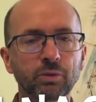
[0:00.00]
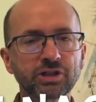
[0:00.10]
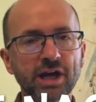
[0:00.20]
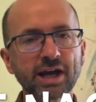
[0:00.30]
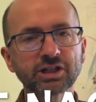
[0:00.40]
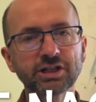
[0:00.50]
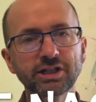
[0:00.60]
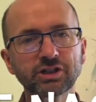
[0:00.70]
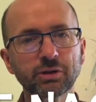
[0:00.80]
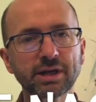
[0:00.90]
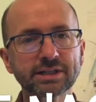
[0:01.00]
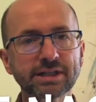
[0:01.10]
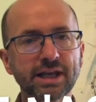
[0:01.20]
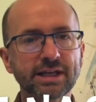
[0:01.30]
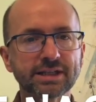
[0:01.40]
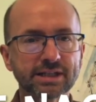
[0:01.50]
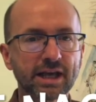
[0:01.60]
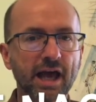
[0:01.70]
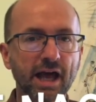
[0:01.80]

which actually translates